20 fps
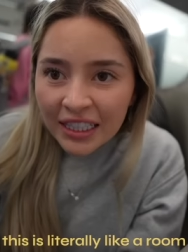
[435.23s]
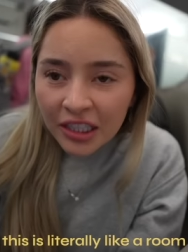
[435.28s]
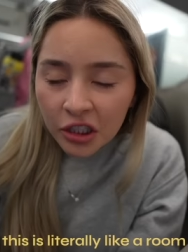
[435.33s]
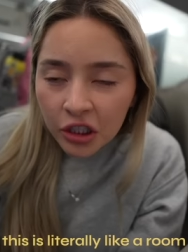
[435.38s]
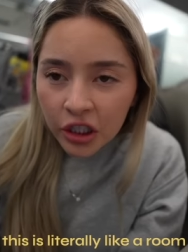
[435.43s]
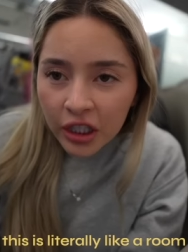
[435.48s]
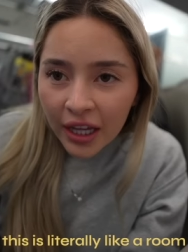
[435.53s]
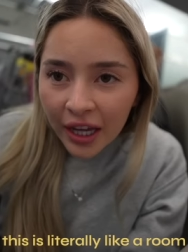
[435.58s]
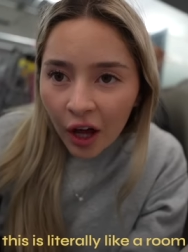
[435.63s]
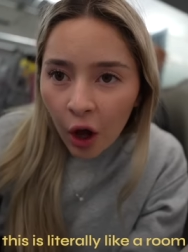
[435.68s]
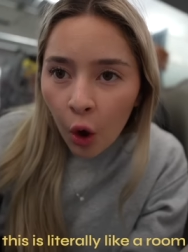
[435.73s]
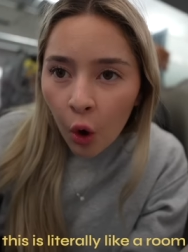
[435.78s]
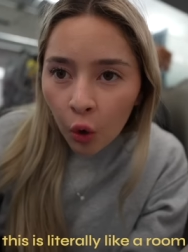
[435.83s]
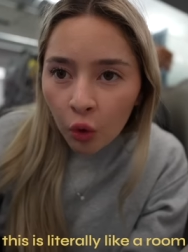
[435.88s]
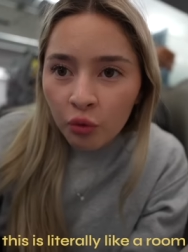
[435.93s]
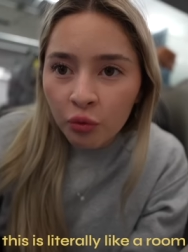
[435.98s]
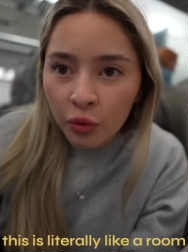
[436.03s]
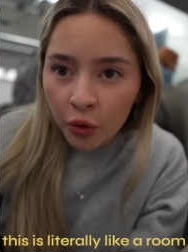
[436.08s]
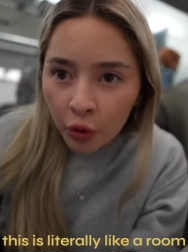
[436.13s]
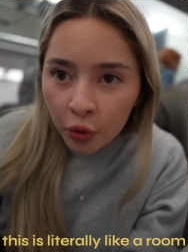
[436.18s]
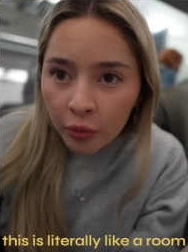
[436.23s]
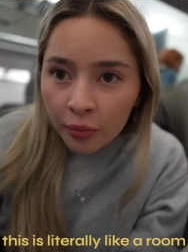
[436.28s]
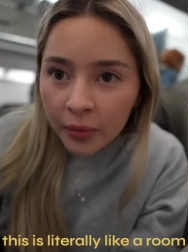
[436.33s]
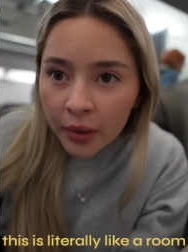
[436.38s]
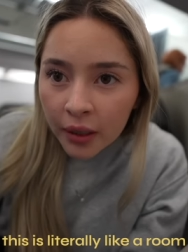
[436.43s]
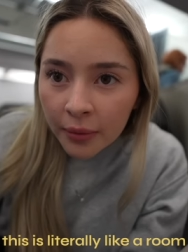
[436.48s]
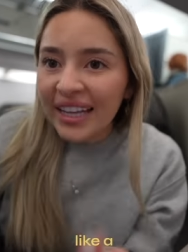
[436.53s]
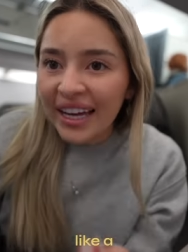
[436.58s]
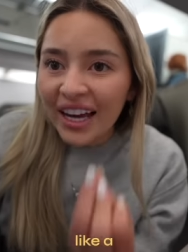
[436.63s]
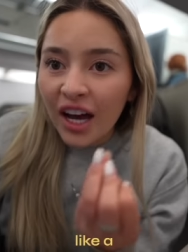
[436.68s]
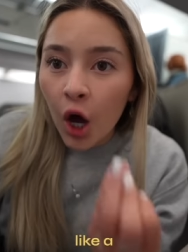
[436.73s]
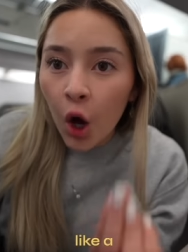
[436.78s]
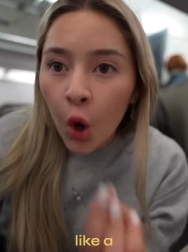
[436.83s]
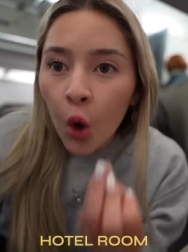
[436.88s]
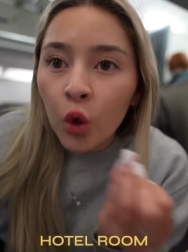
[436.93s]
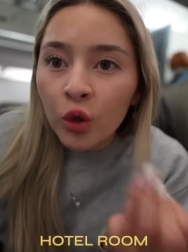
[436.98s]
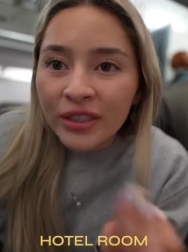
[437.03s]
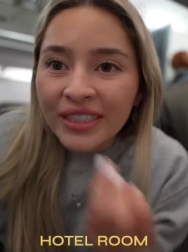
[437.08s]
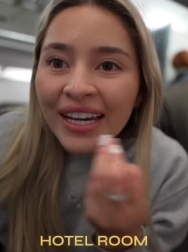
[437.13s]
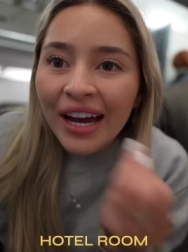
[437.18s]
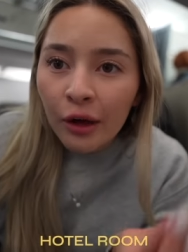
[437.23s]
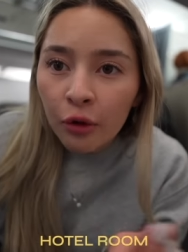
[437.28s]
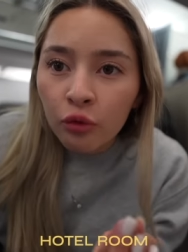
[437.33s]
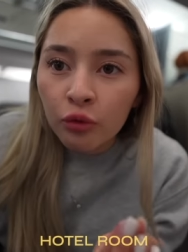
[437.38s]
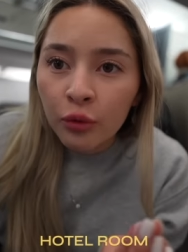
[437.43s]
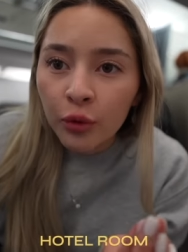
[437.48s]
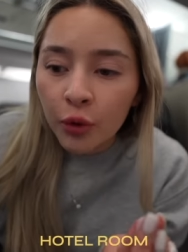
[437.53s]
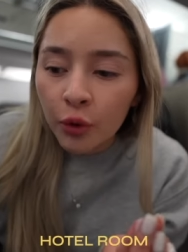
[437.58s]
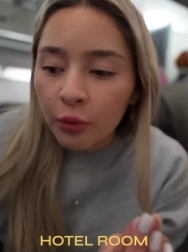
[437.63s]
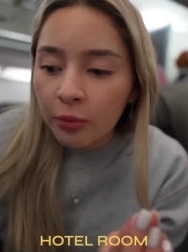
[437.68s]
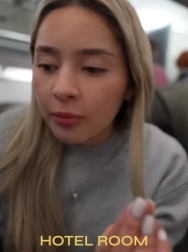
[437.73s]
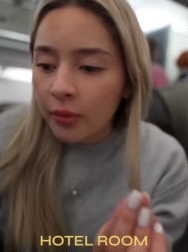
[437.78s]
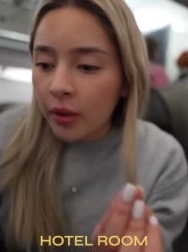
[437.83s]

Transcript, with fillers: literally like a whole room, like a hotel room.